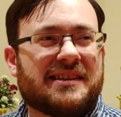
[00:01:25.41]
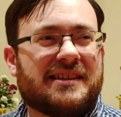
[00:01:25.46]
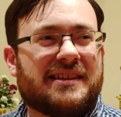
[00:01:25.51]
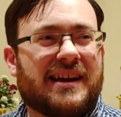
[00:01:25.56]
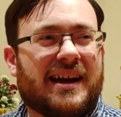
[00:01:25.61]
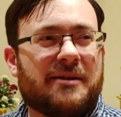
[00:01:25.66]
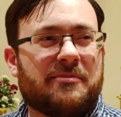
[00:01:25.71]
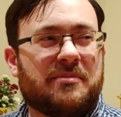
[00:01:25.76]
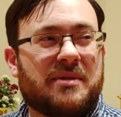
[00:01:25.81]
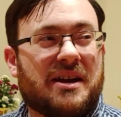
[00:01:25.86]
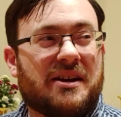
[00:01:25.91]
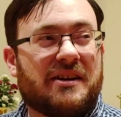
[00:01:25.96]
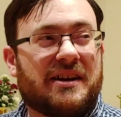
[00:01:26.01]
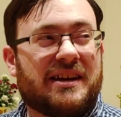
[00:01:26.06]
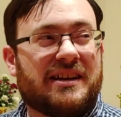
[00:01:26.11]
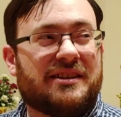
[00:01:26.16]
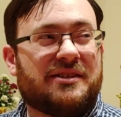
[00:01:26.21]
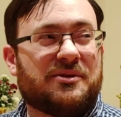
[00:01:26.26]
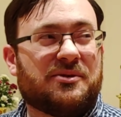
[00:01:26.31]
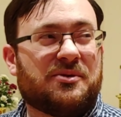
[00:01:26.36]
got
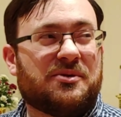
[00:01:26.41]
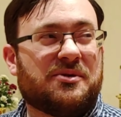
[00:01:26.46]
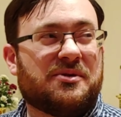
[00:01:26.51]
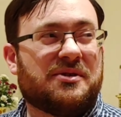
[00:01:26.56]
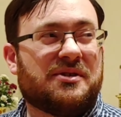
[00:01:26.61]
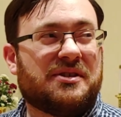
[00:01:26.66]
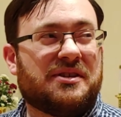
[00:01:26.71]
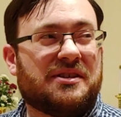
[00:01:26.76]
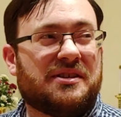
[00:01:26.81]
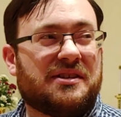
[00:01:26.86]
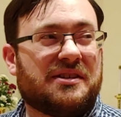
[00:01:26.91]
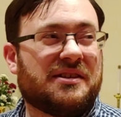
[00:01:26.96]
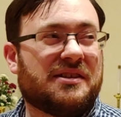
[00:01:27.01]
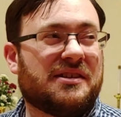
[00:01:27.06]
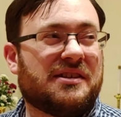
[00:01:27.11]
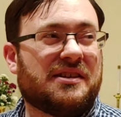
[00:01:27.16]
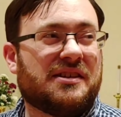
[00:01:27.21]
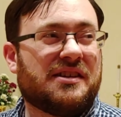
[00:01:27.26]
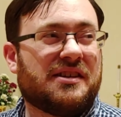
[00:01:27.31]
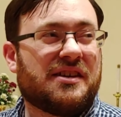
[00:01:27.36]
married on
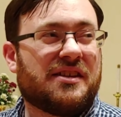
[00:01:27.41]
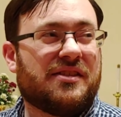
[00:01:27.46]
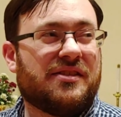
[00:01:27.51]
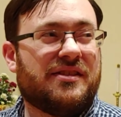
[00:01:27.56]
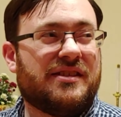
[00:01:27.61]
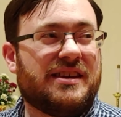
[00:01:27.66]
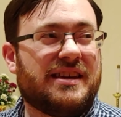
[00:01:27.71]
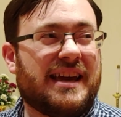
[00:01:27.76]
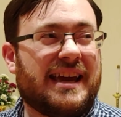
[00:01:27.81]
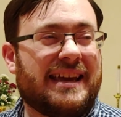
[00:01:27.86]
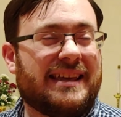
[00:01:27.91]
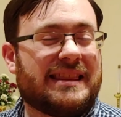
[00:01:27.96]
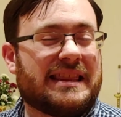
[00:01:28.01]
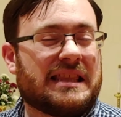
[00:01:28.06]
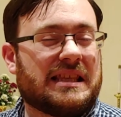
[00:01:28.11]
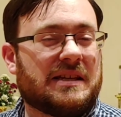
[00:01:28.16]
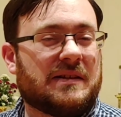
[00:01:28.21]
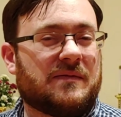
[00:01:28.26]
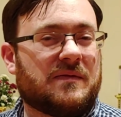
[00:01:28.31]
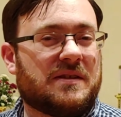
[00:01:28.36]
the
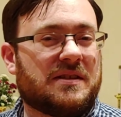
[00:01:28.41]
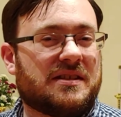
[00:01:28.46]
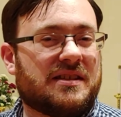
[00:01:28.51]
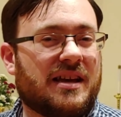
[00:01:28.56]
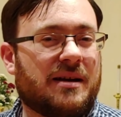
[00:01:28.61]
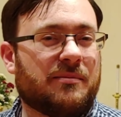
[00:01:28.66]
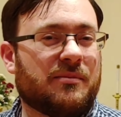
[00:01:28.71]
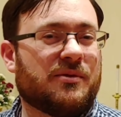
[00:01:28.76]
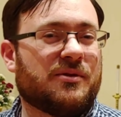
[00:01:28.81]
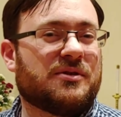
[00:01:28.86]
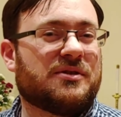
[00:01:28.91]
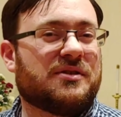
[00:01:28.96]
8th of December.